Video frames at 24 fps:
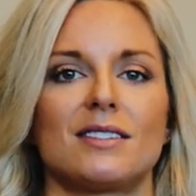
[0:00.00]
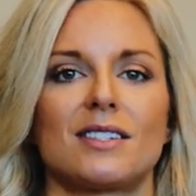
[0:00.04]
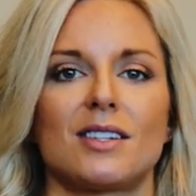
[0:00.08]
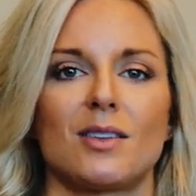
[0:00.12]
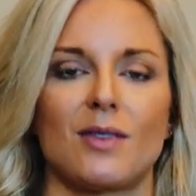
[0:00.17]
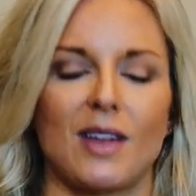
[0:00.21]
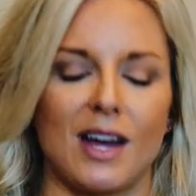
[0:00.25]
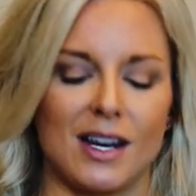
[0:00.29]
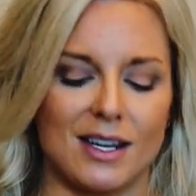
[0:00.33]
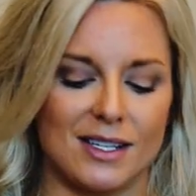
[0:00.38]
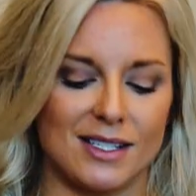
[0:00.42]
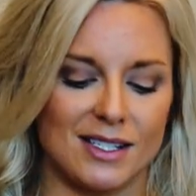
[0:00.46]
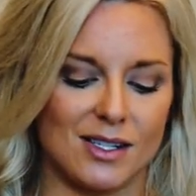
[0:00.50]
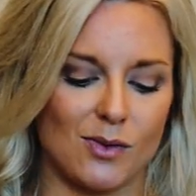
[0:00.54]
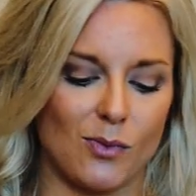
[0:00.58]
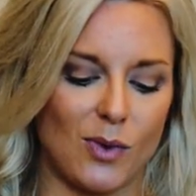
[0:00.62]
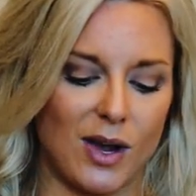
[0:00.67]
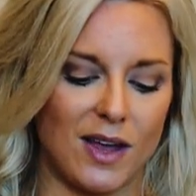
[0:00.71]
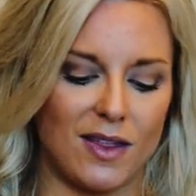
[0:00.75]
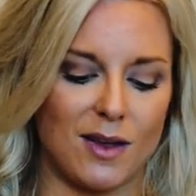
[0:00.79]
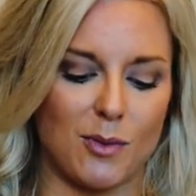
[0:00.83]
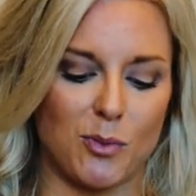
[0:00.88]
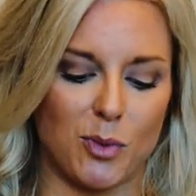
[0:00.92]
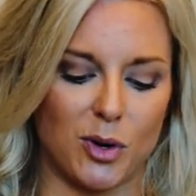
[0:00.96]
So that is the
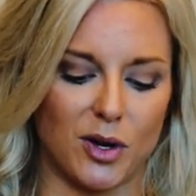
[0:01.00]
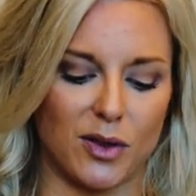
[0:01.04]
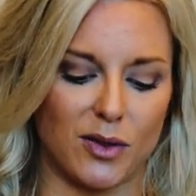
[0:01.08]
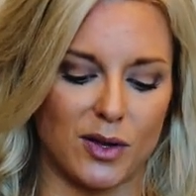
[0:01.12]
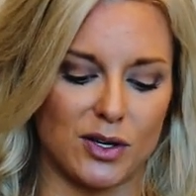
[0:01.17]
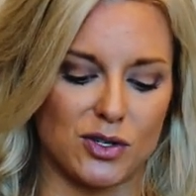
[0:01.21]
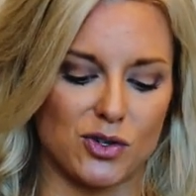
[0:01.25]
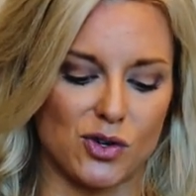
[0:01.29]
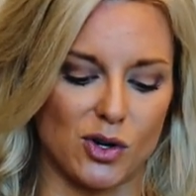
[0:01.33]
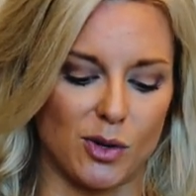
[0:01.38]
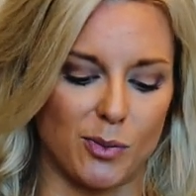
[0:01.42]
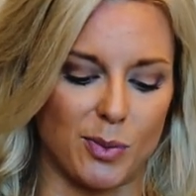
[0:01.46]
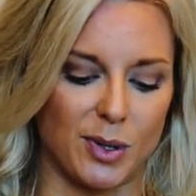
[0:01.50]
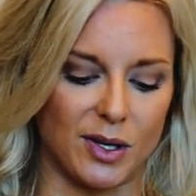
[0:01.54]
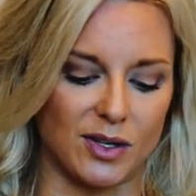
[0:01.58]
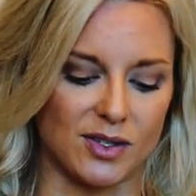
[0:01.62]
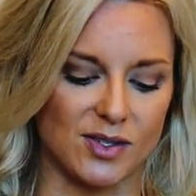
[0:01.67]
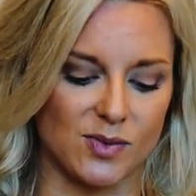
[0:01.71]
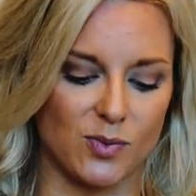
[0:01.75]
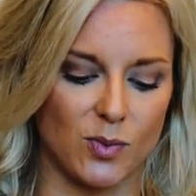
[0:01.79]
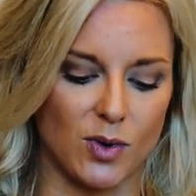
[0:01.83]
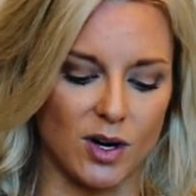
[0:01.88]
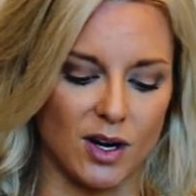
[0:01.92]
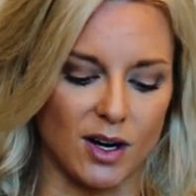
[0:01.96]
way that birth control
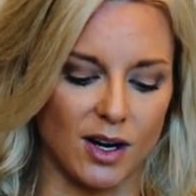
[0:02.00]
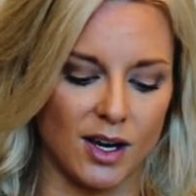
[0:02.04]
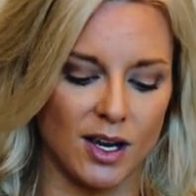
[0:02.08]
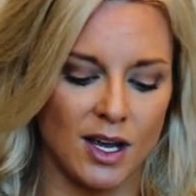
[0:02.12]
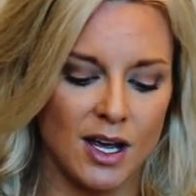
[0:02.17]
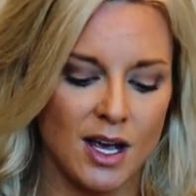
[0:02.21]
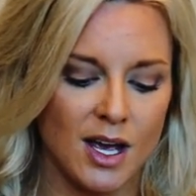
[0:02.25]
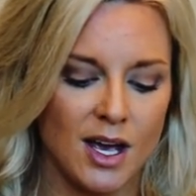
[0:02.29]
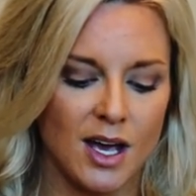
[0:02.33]
pills work.